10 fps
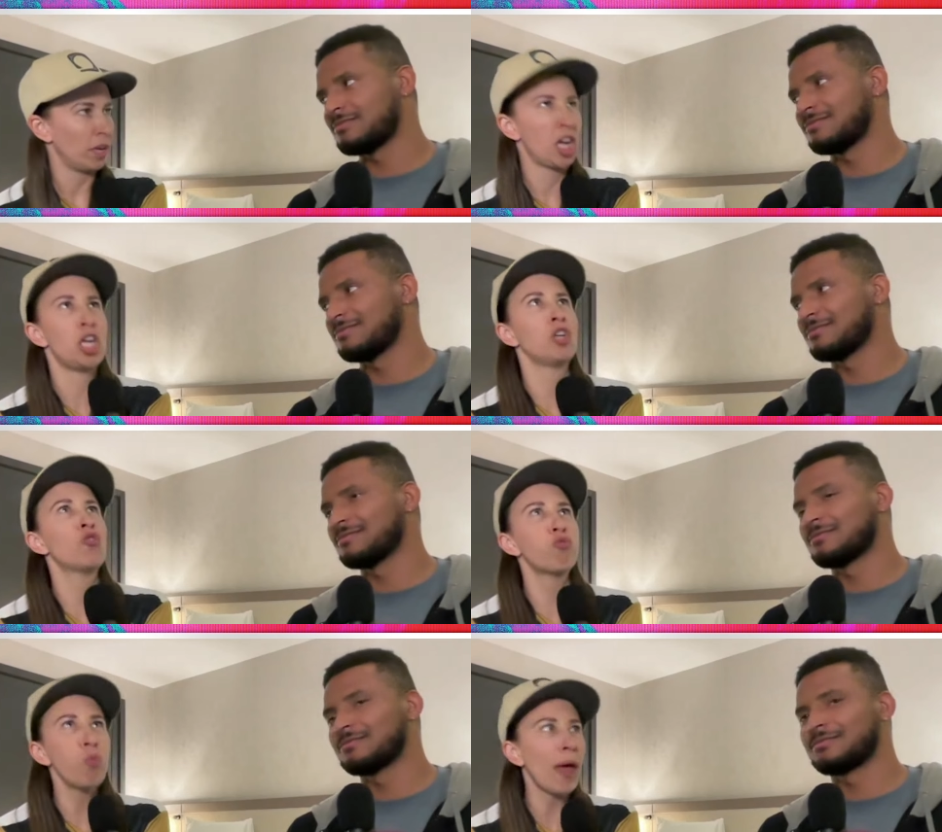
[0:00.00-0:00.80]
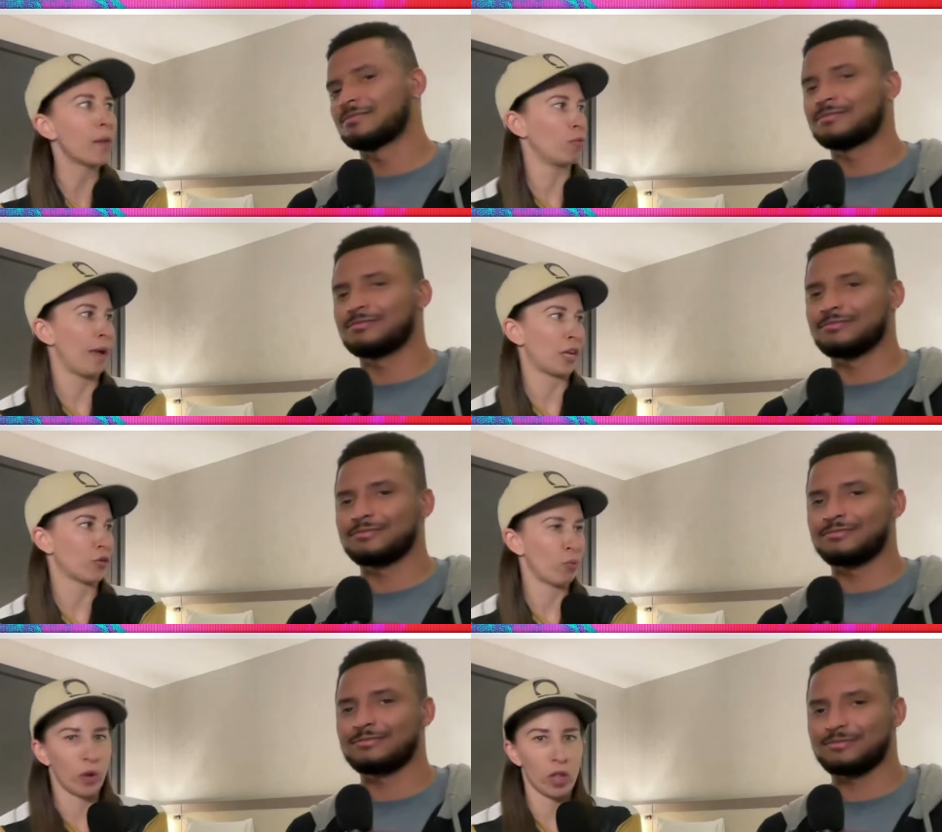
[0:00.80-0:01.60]
Speaker 1: incredible match
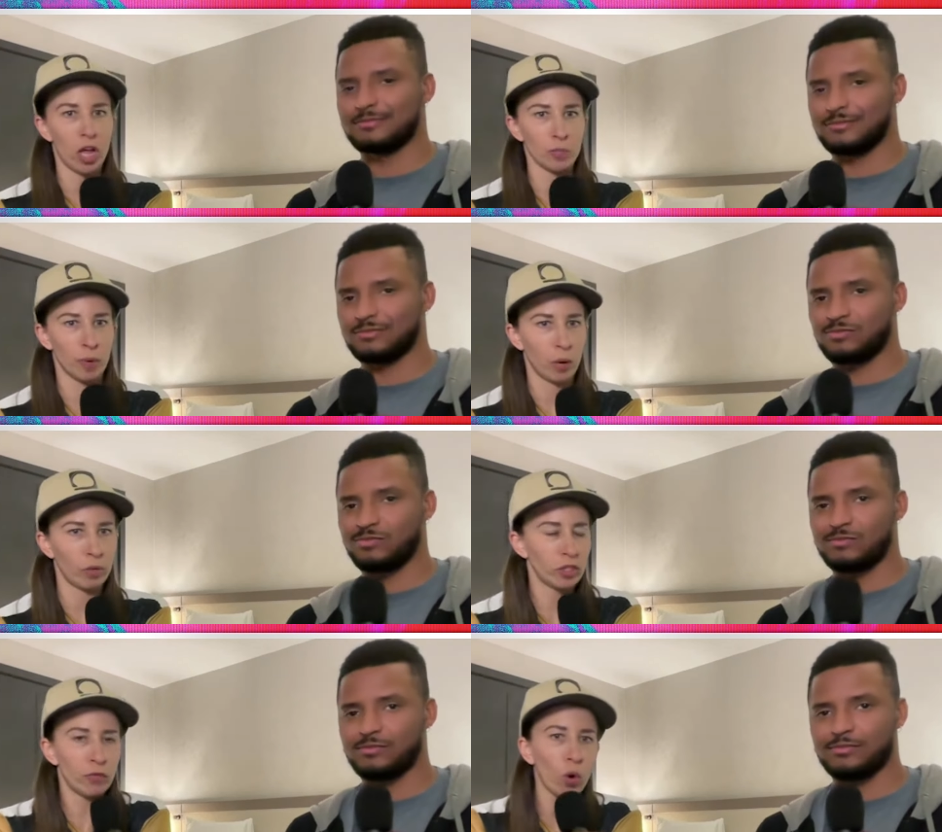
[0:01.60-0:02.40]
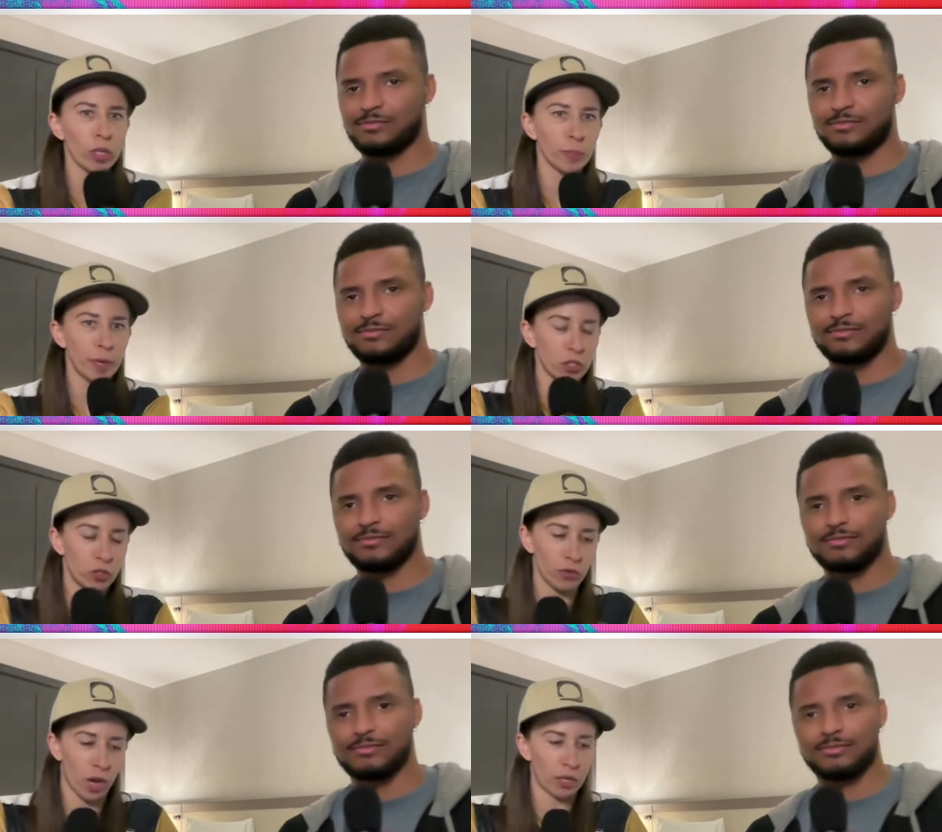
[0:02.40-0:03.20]
with Will Ospreay, which of course,
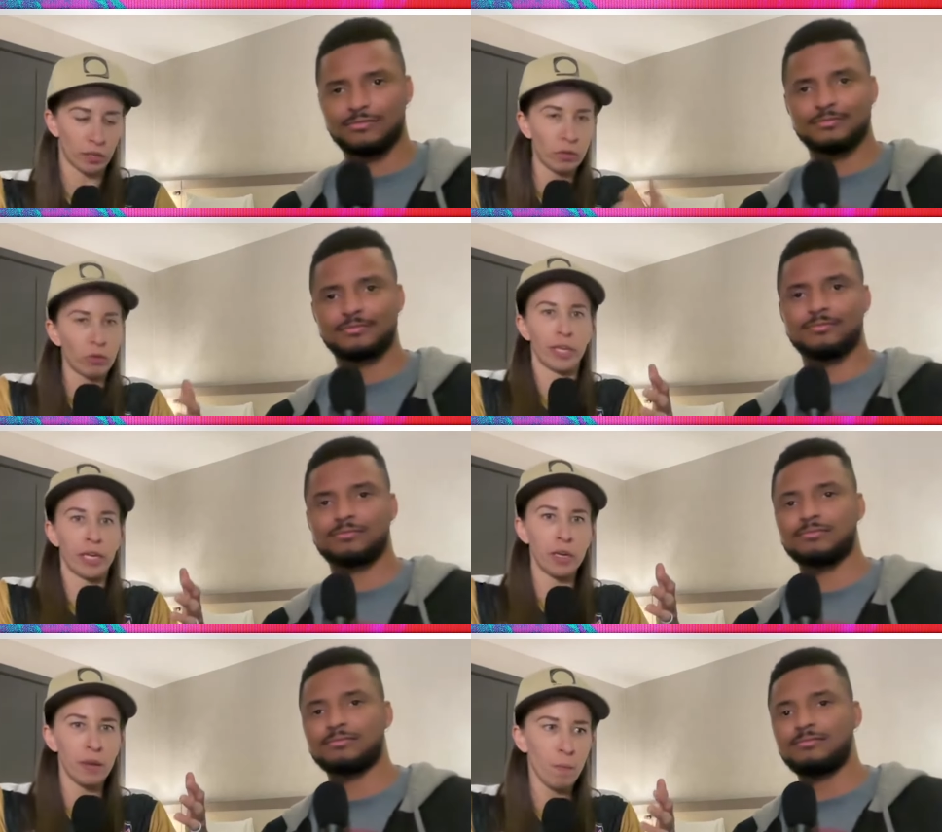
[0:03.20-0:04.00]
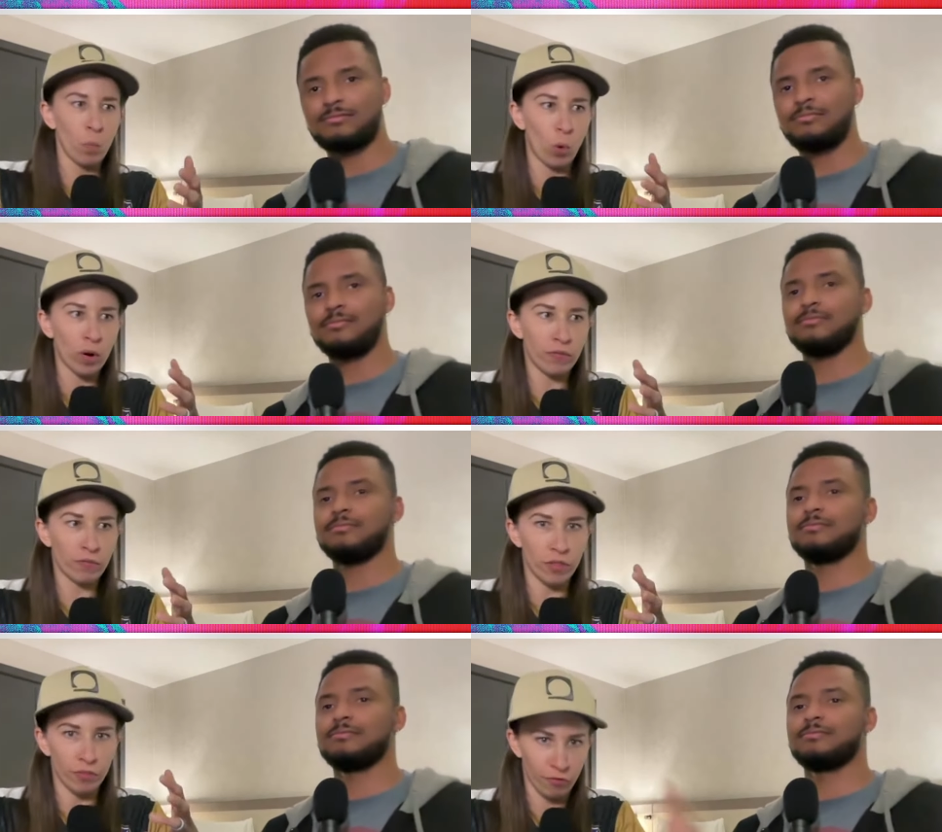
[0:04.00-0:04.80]
because you've got literally one
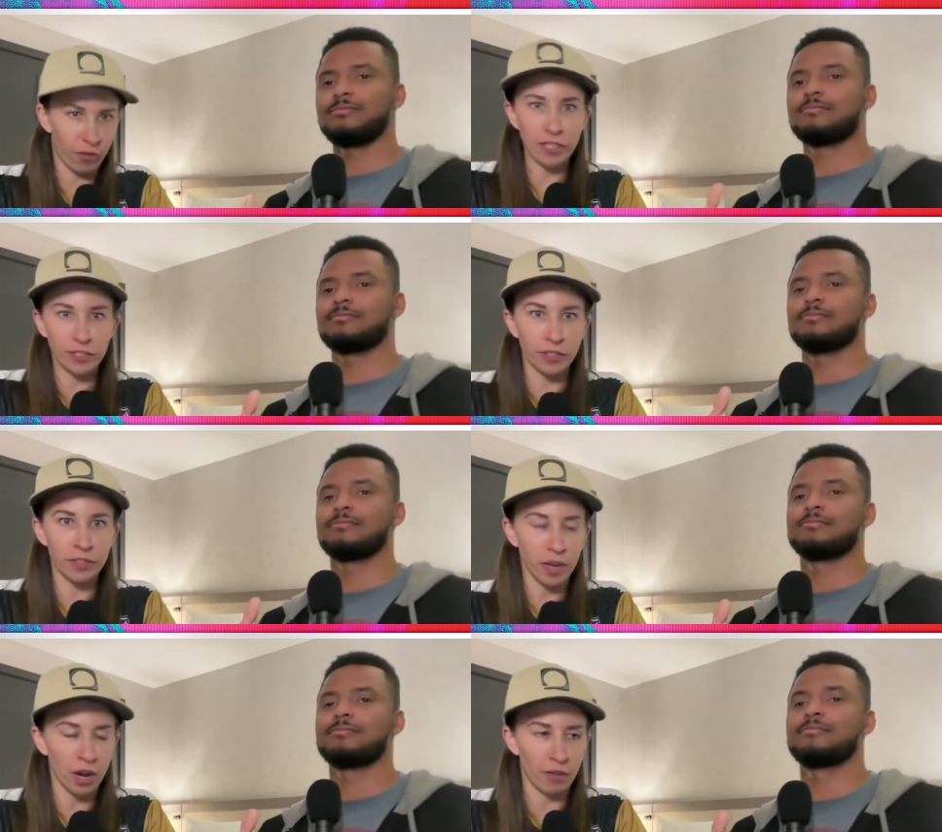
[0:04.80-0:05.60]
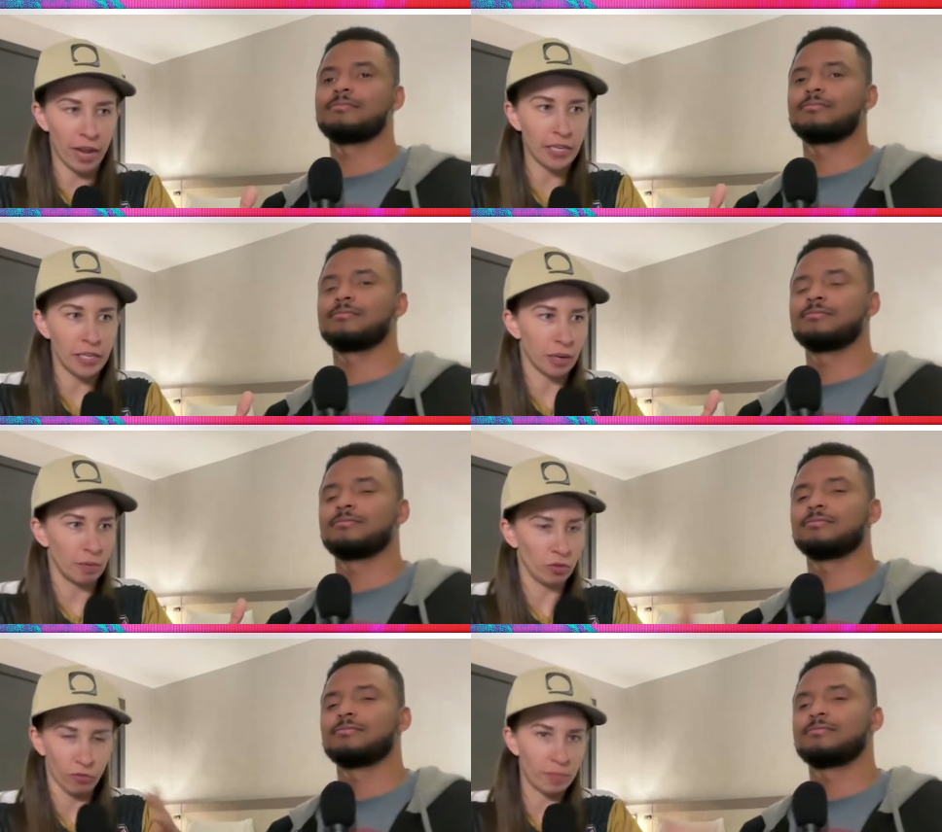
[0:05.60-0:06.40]
of the faces of
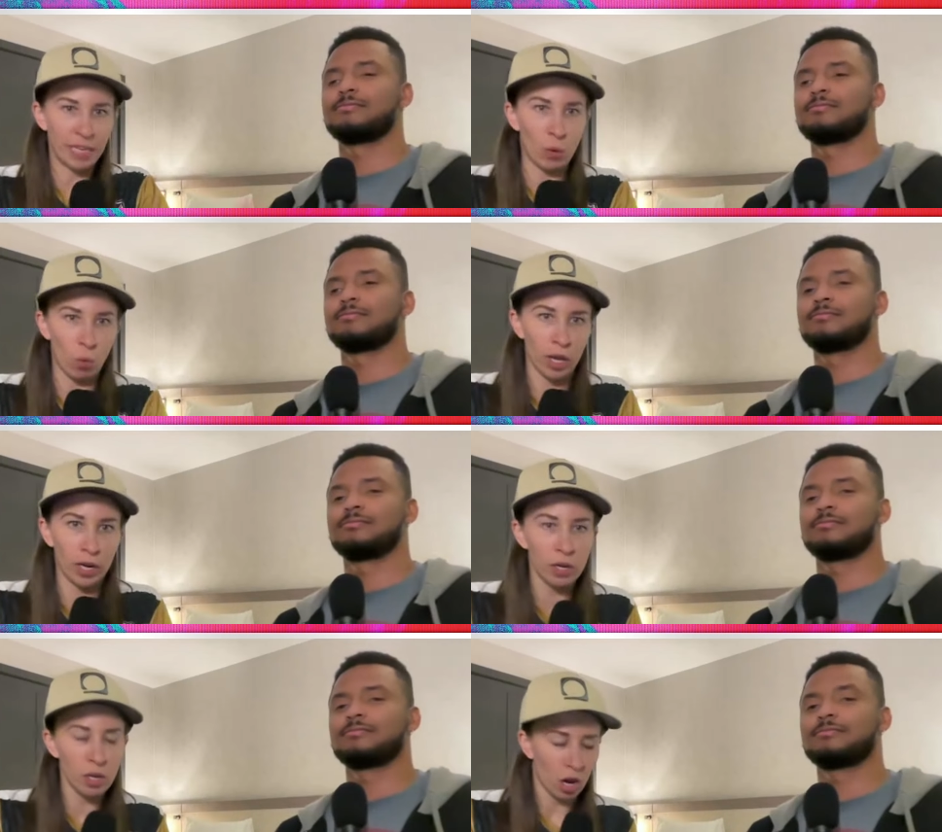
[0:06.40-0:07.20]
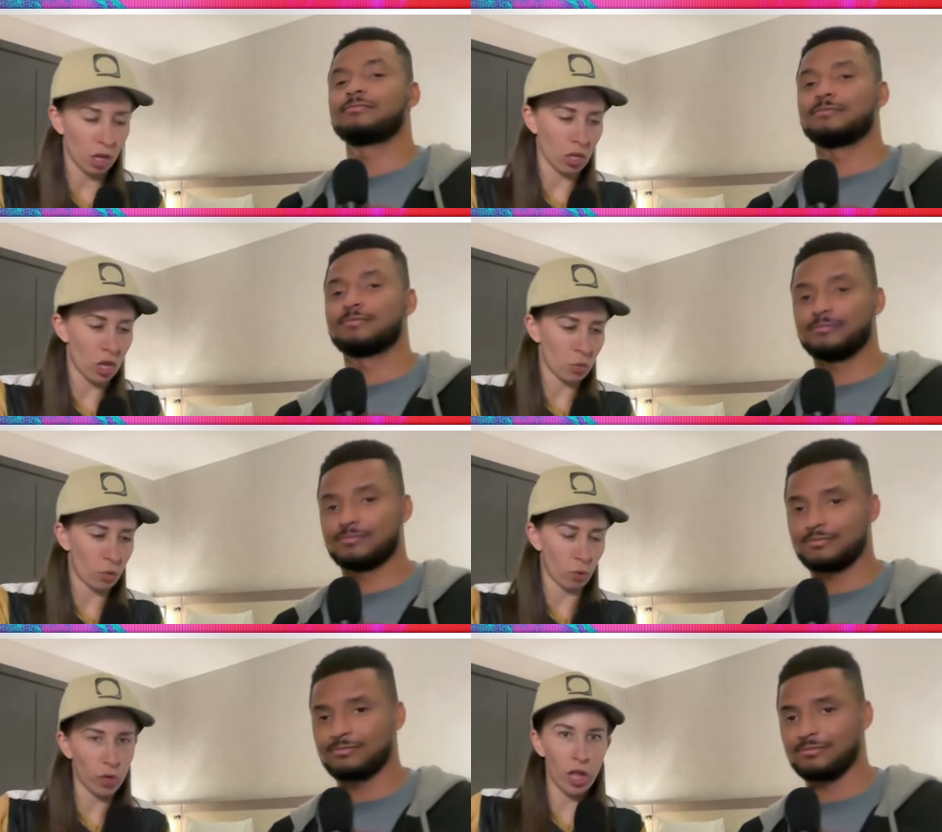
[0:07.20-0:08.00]
AEW from day one, along
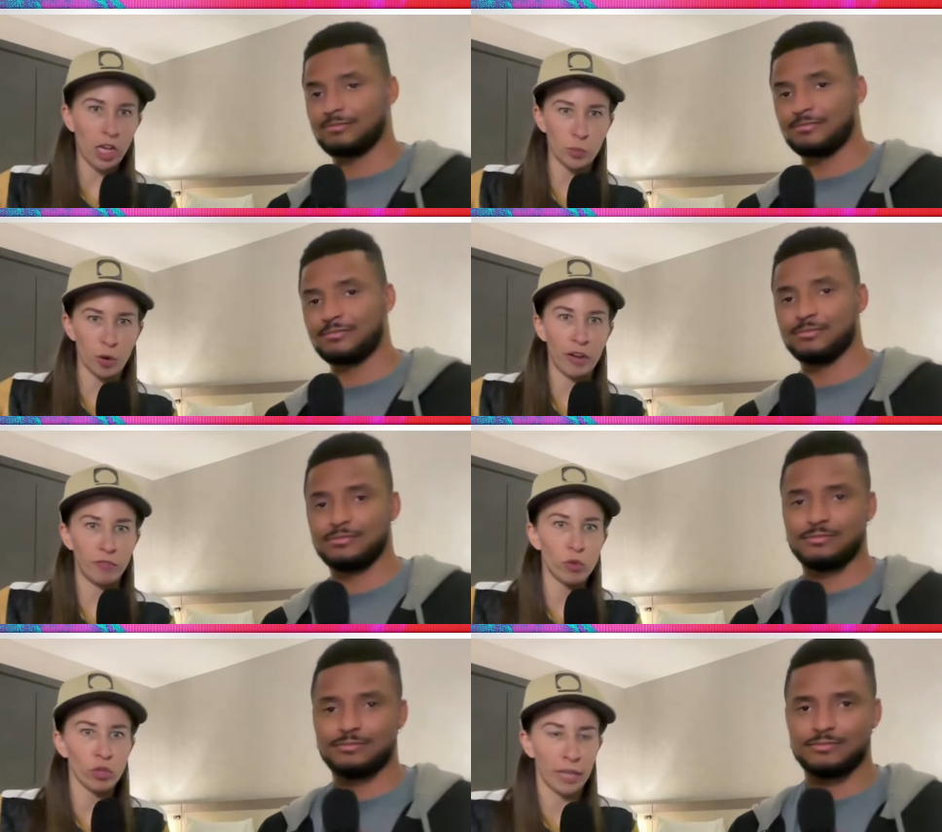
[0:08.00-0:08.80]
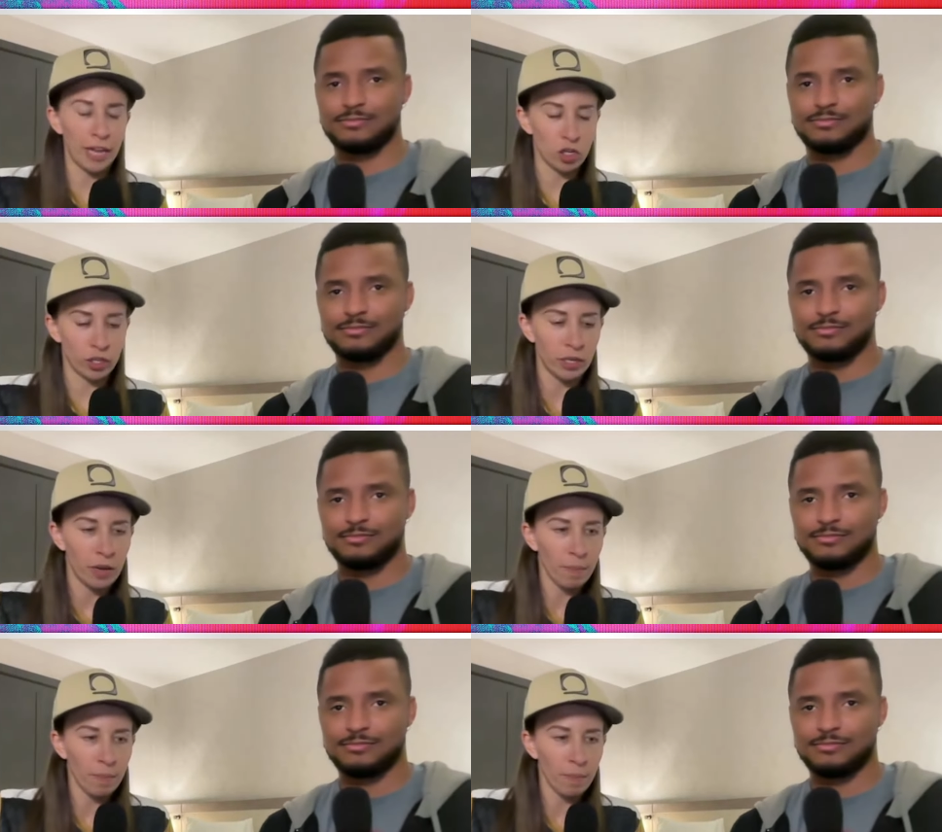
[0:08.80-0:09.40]
with Will Ospreay, future legend,